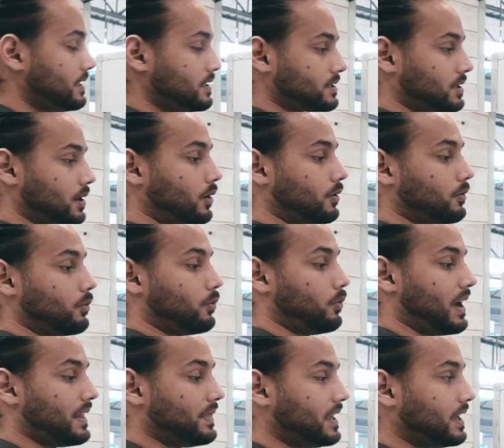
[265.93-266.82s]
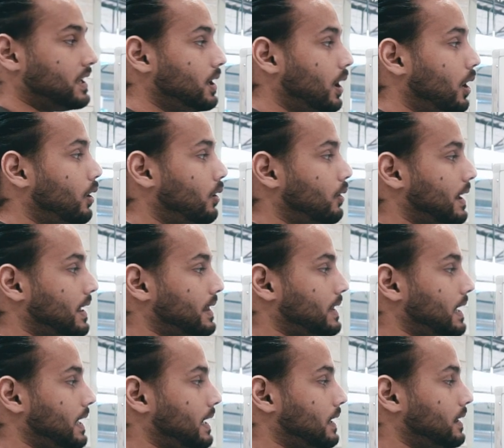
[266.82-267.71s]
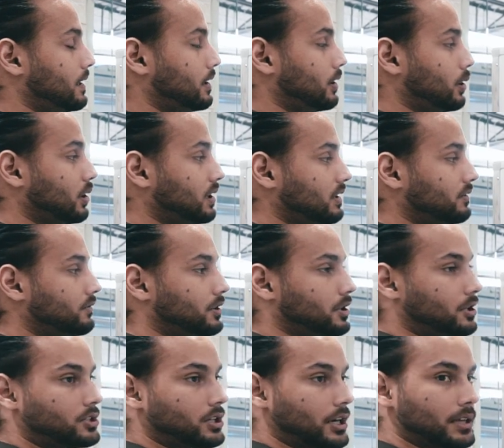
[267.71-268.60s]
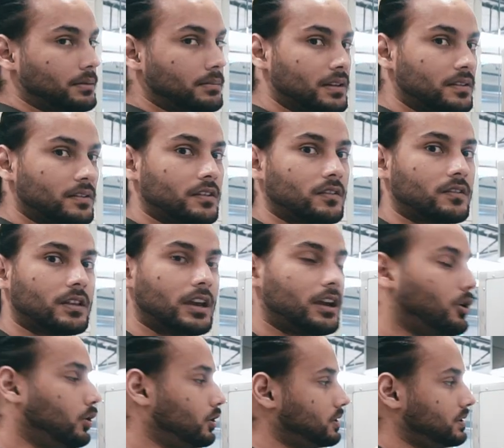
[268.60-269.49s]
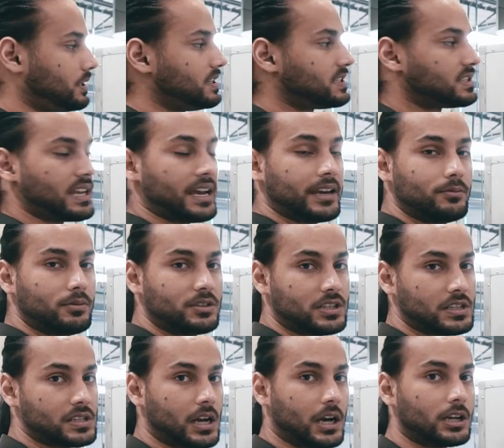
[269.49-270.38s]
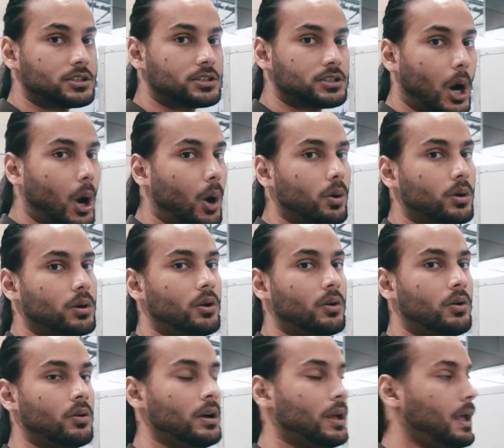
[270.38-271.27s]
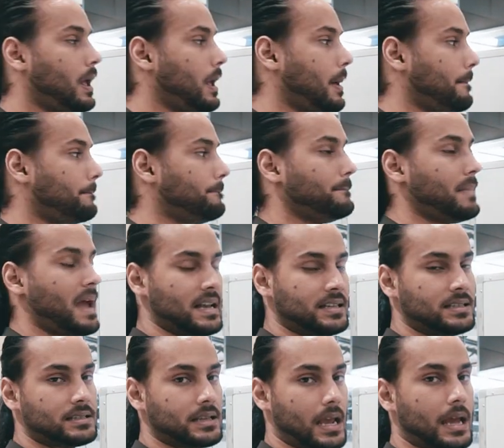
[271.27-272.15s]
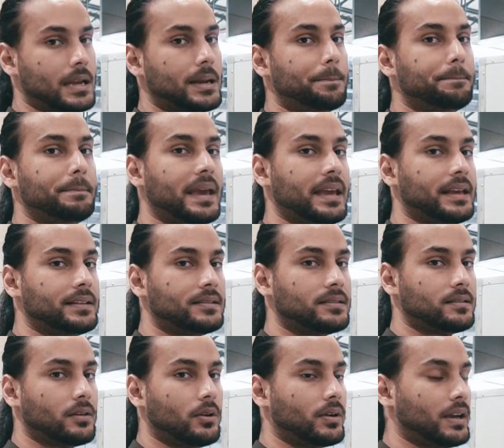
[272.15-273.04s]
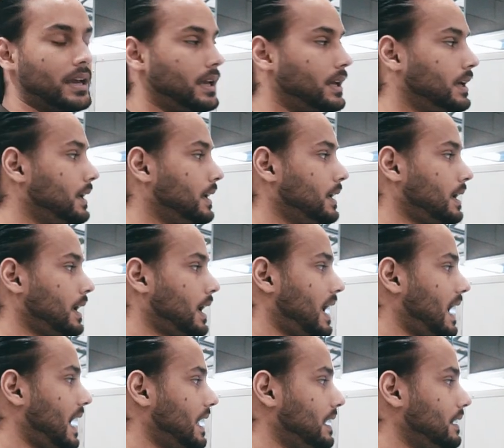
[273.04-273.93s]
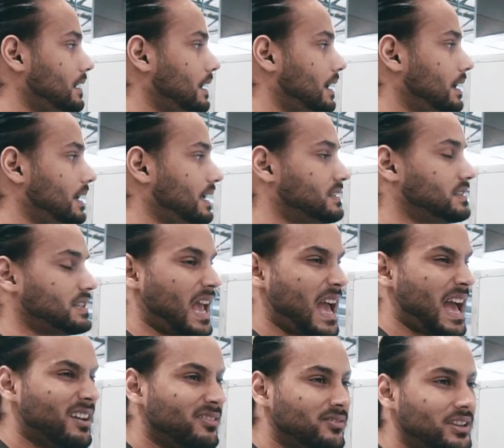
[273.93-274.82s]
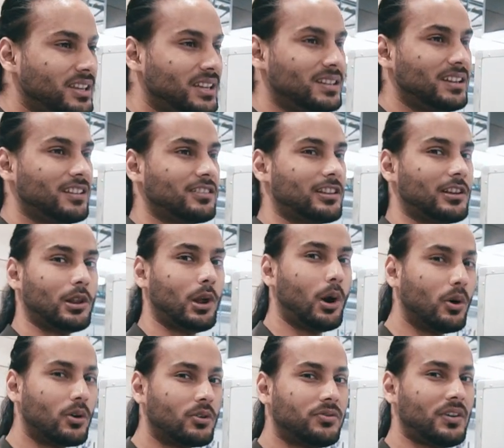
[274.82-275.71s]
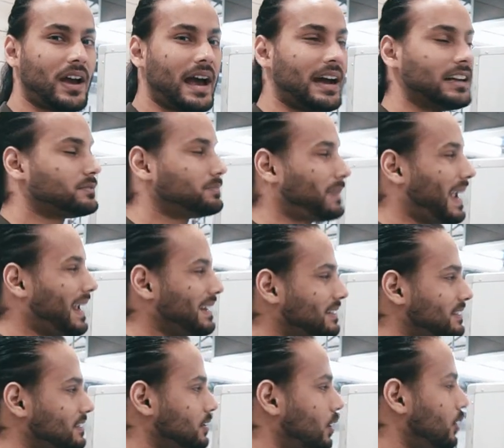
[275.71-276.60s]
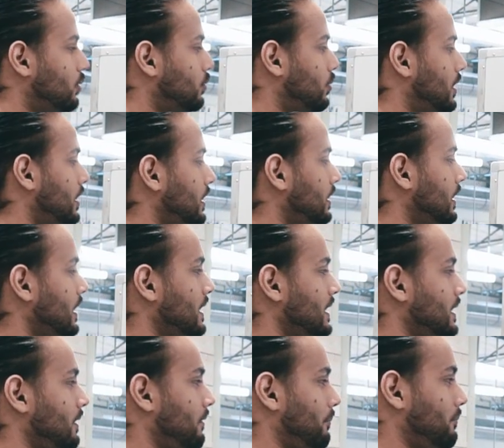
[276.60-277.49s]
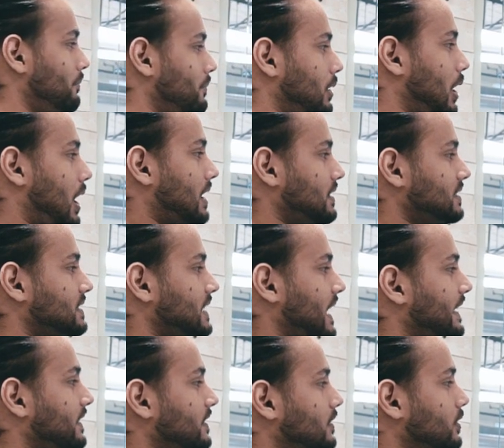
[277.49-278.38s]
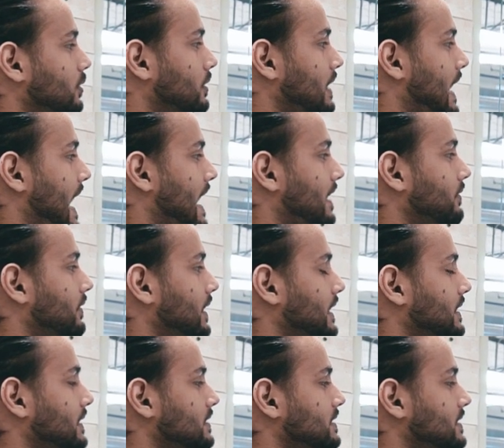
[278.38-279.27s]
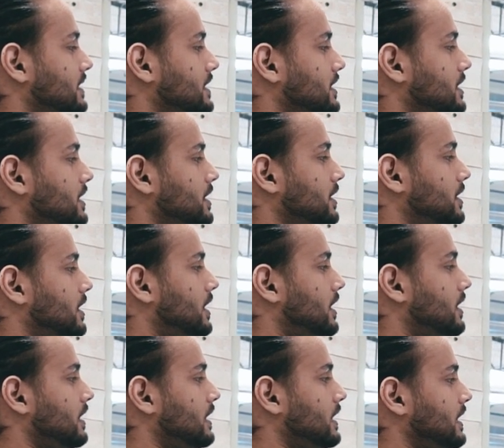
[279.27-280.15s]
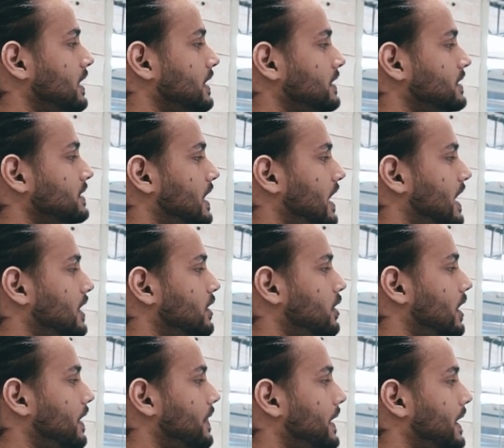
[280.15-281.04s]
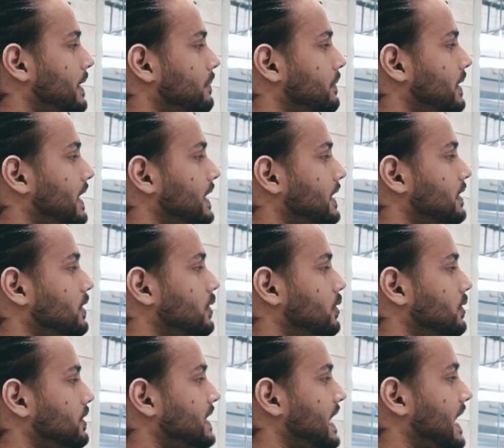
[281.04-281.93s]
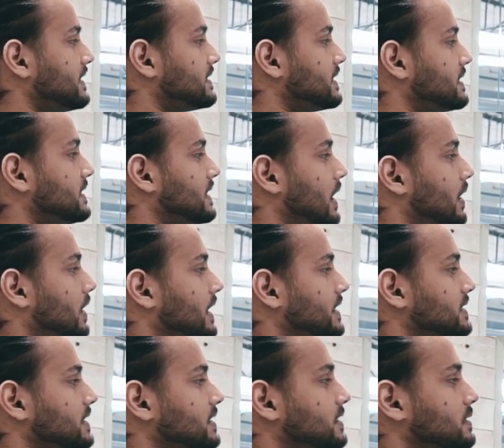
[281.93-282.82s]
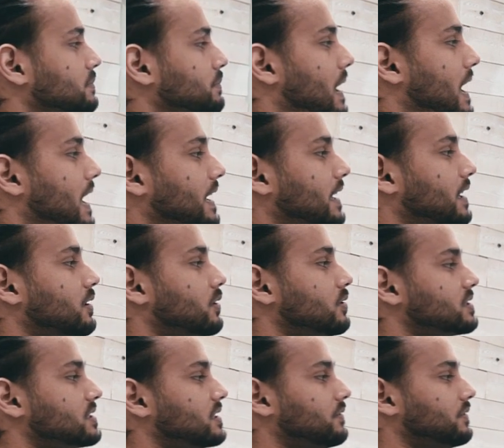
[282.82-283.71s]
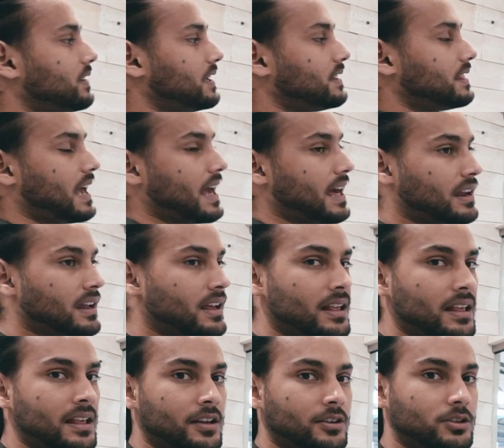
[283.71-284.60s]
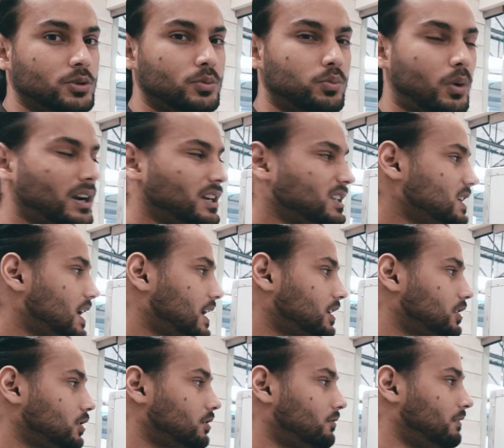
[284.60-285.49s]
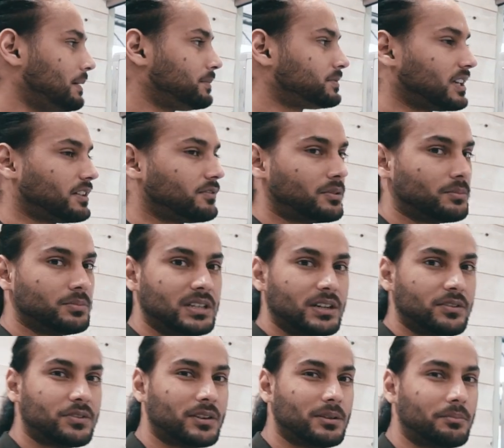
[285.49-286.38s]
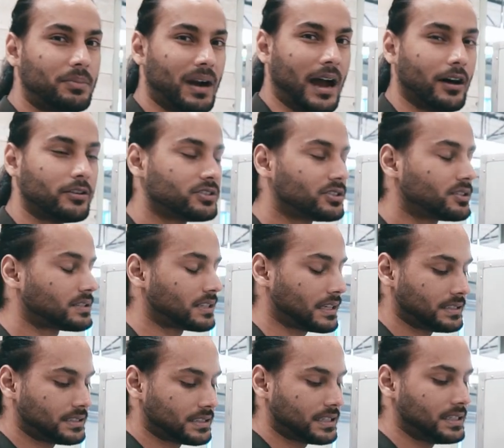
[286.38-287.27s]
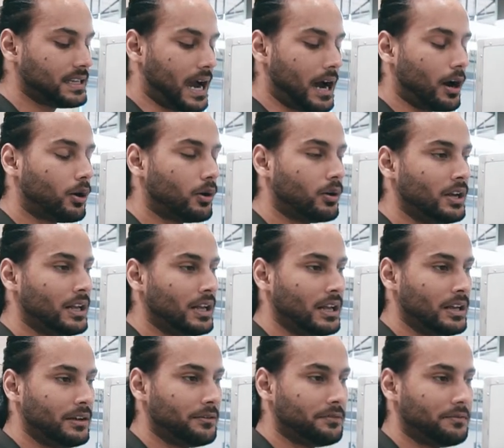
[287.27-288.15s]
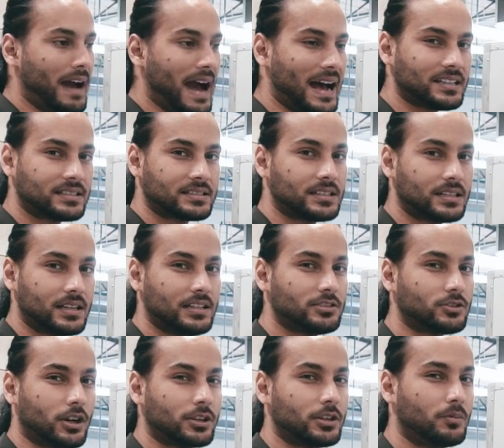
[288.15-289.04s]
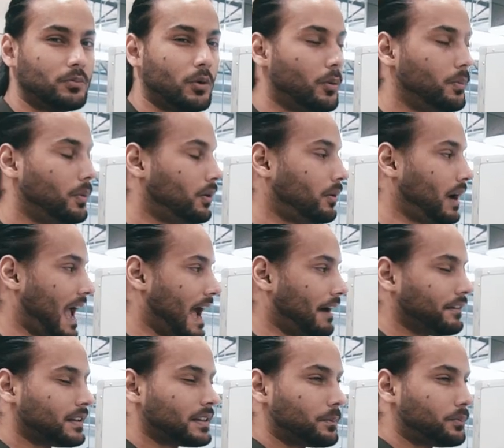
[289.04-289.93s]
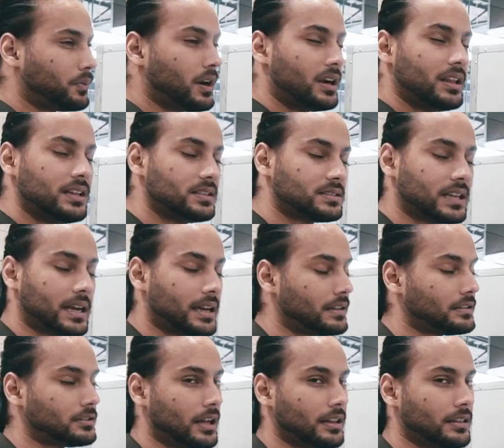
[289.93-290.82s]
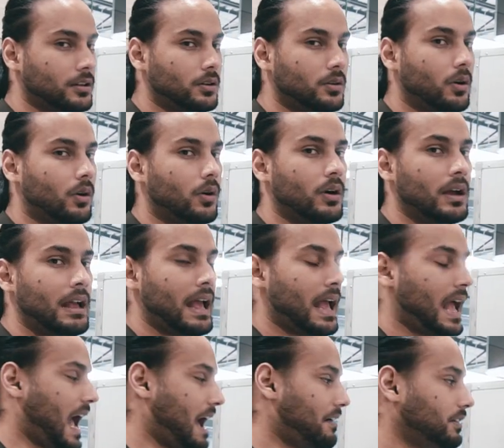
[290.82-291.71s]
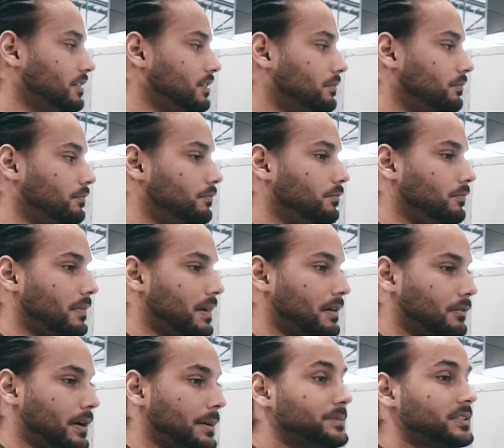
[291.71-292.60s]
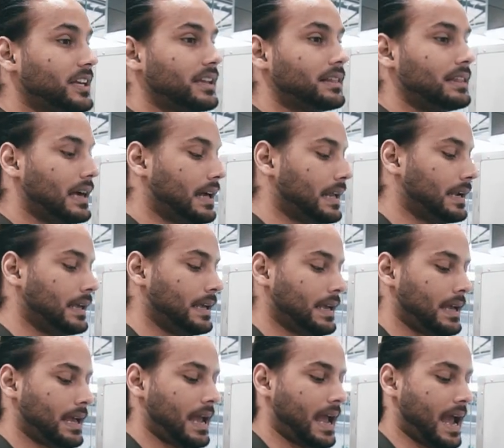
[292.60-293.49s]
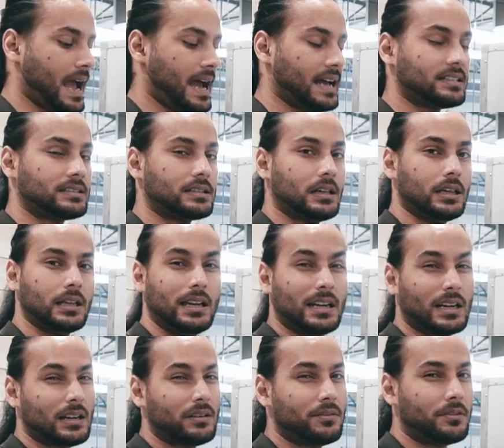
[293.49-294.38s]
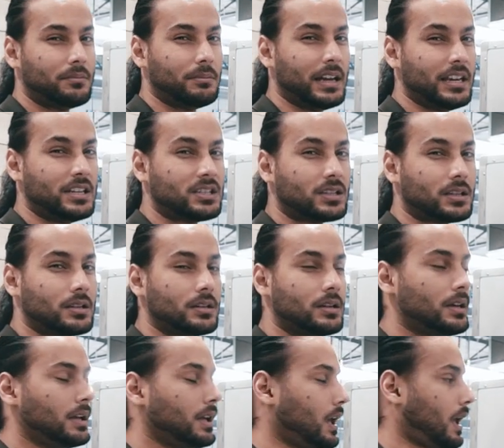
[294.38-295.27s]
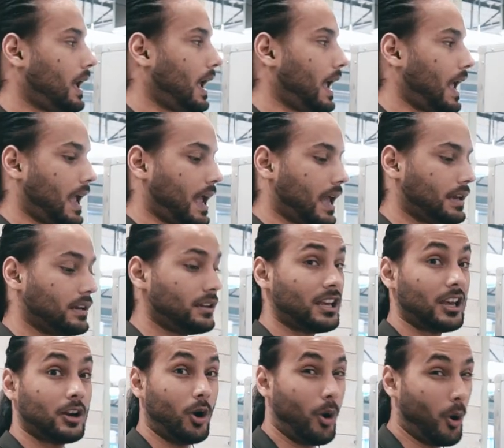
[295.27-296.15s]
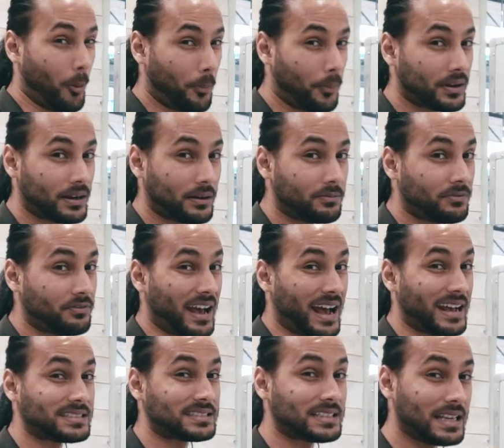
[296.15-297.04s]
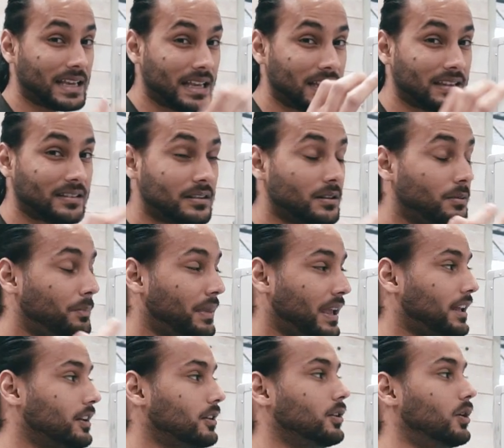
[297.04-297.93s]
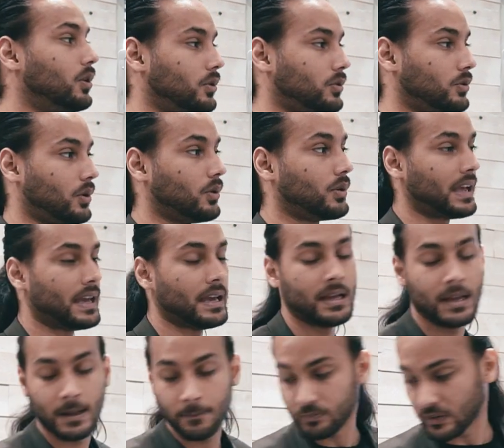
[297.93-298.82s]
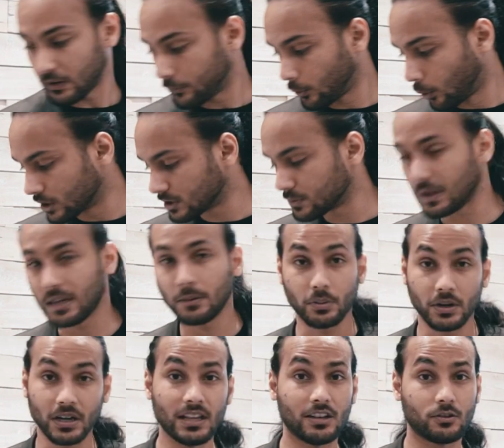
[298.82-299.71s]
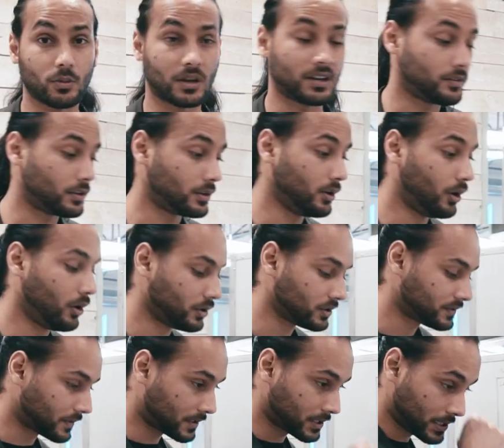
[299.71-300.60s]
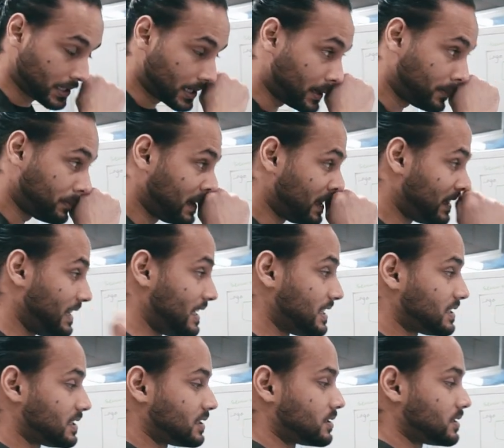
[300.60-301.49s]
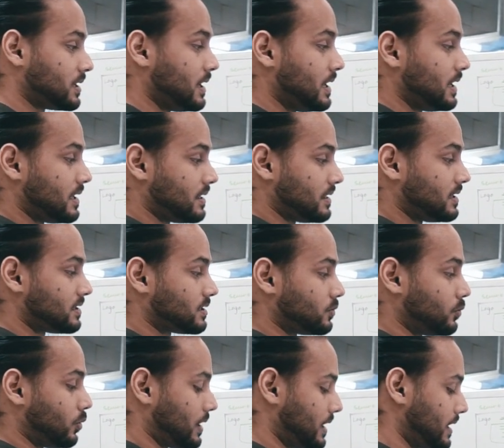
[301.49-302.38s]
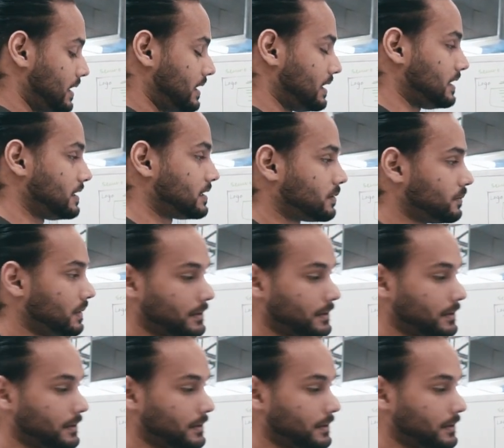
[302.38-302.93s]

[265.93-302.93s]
So when they go and they, they're looking for your trucking business, they go to this site, which is a total mess and a maze, okay? And uh, it's heavy, it doesn't load fast, pages don't work, a lot of sites don't have like the secure sign on them, like, you know, the S S L has expired or stuff like that. You want to check your website from different browsers and see how fast it is on your mobile. Having the prettiest site is not the goal. Having the website that has clear information and can open up fast is the main goal, okay? Of course, being pretty is one of the goals for sure, but this is, this is what it needs to